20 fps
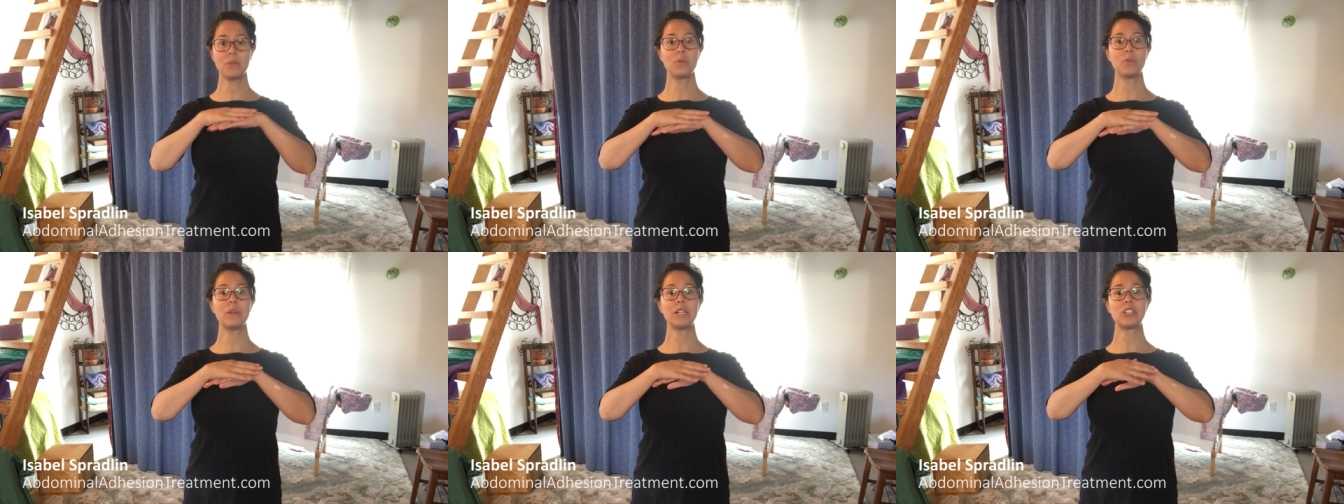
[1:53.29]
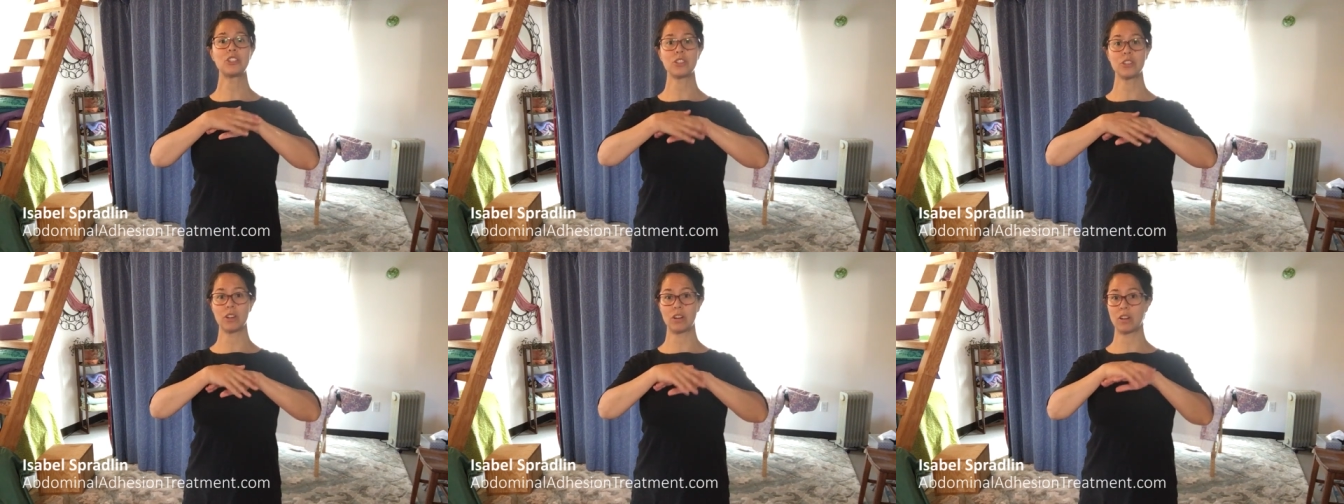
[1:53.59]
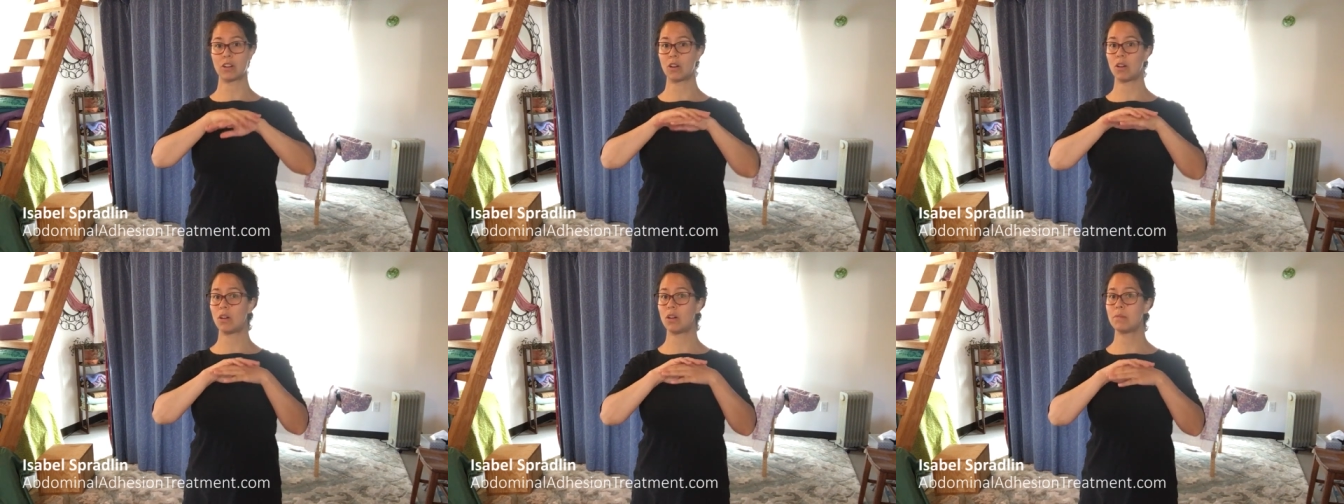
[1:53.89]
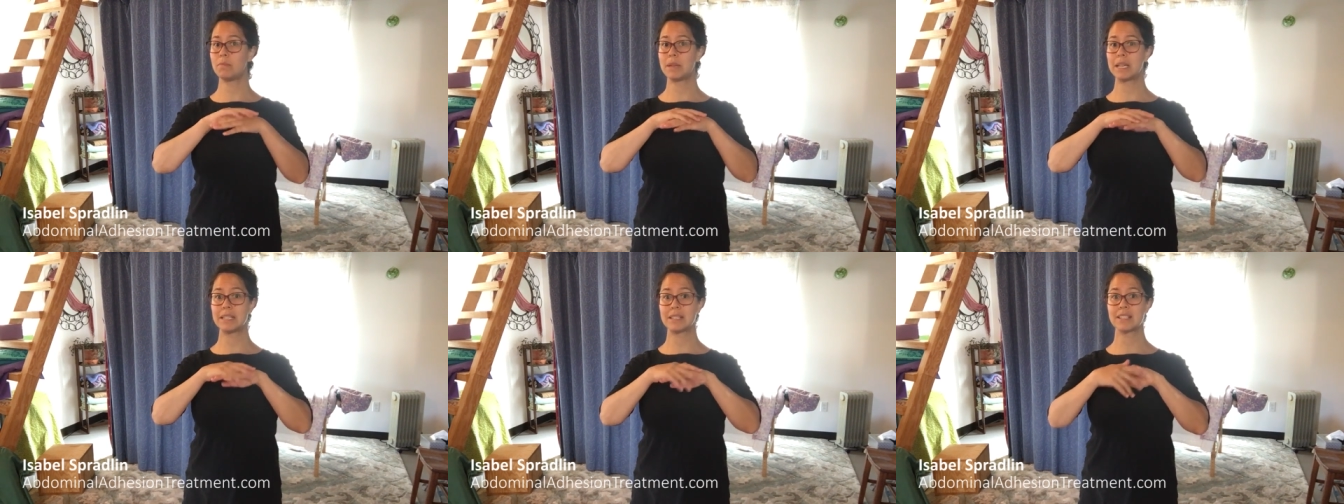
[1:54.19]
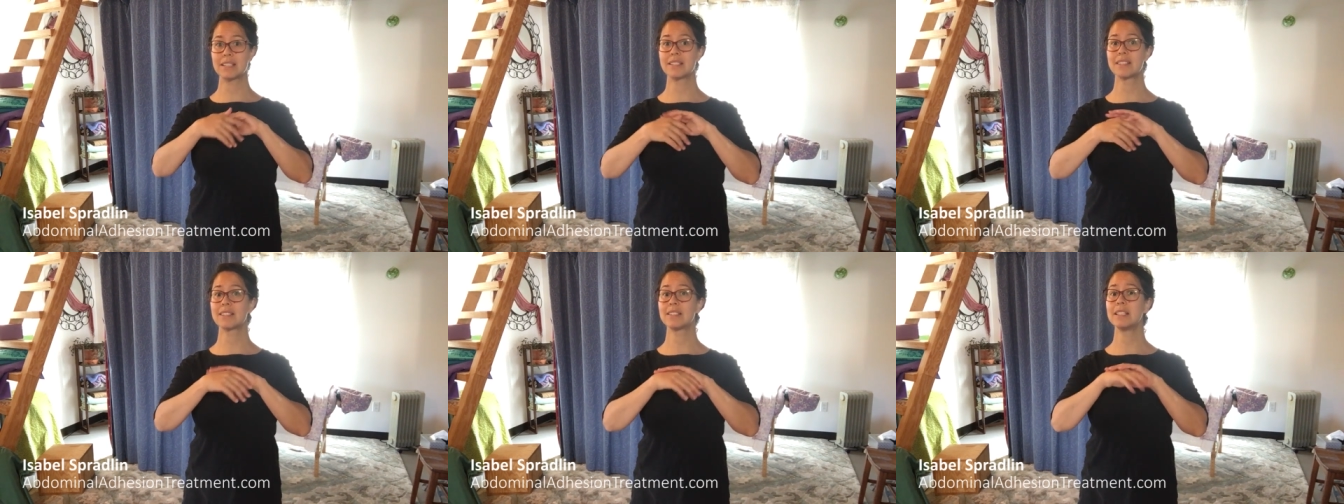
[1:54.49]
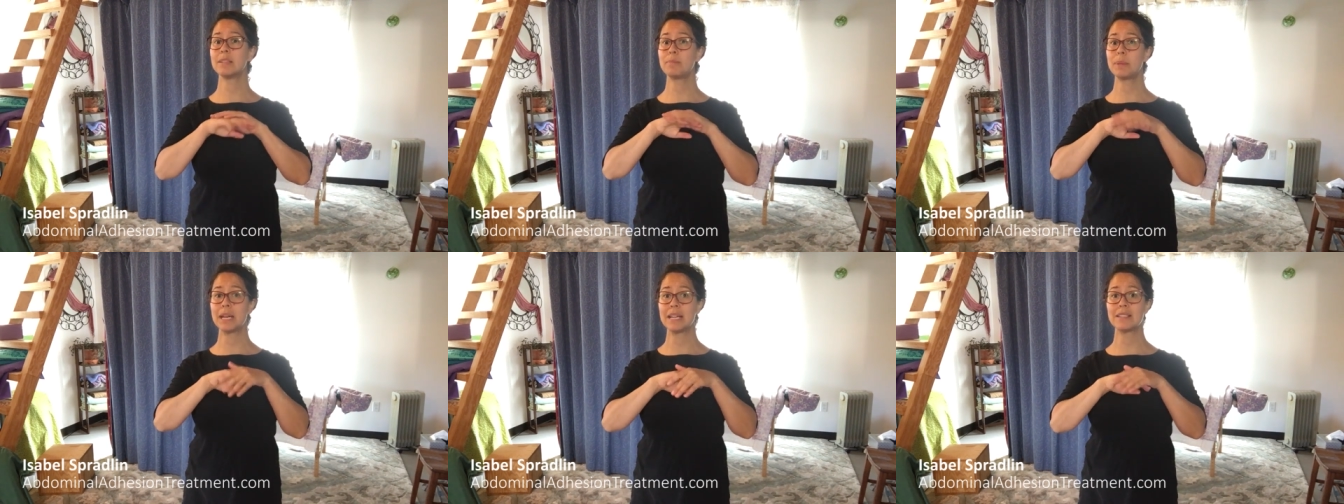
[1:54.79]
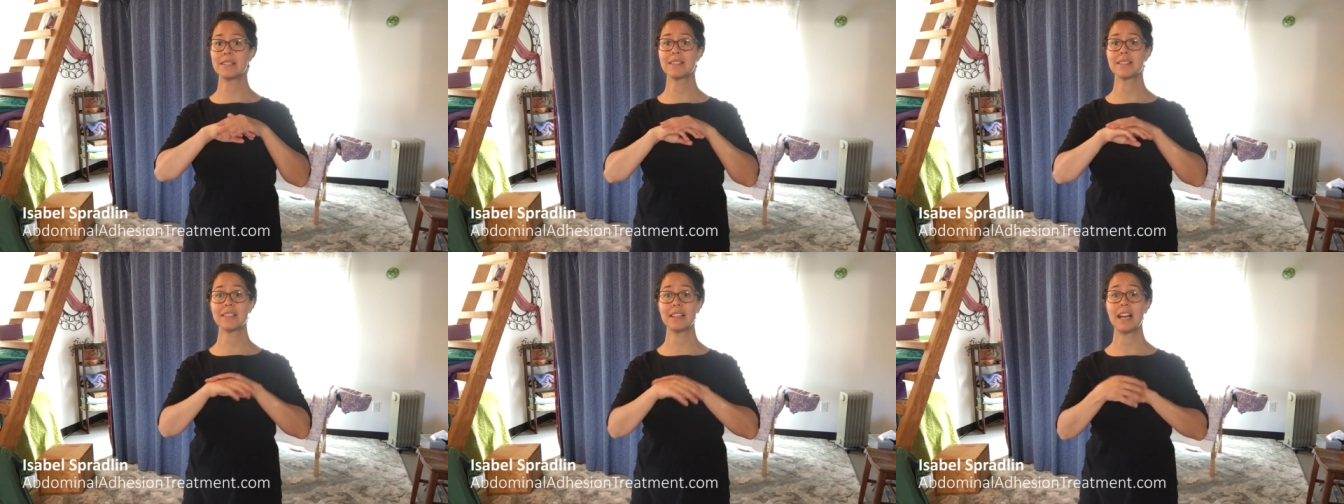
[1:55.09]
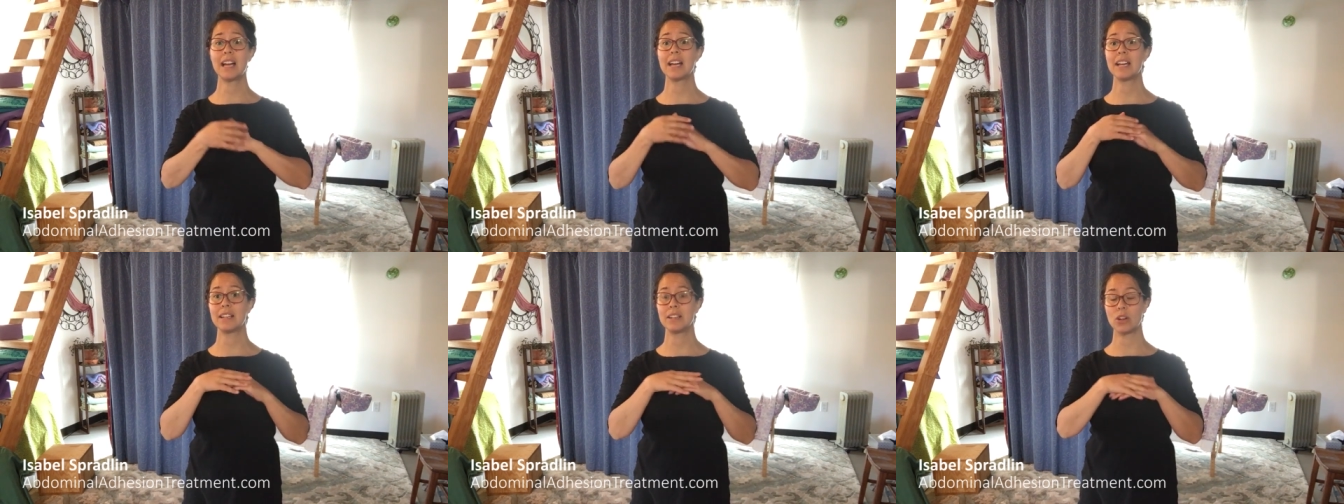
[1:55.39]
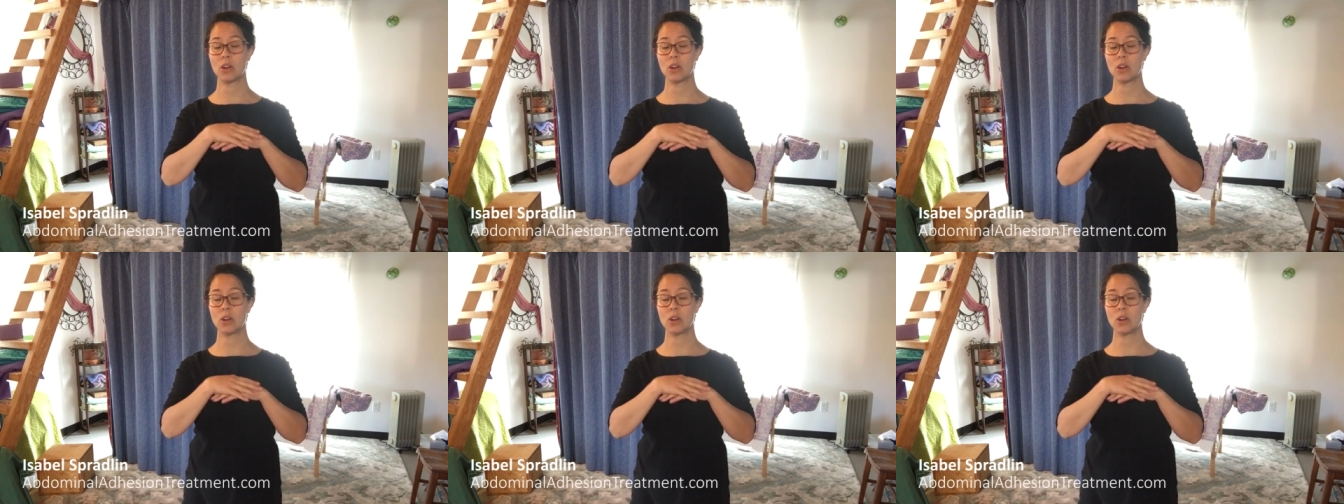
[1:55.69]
which are all meant to slip and slide